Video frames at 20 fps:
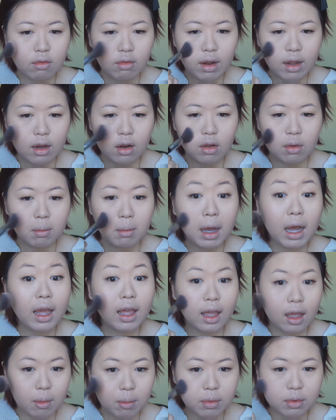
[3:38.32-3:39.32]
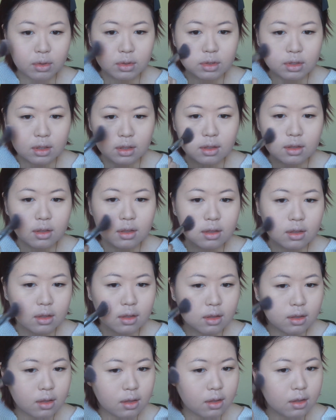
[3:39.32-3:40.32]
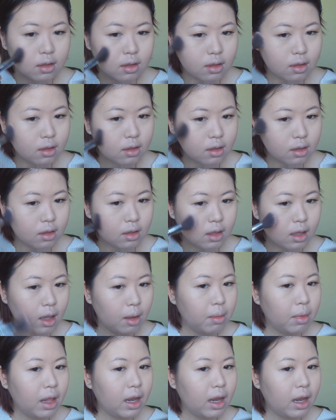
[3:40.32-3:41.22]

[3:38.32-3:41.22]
right on my apples and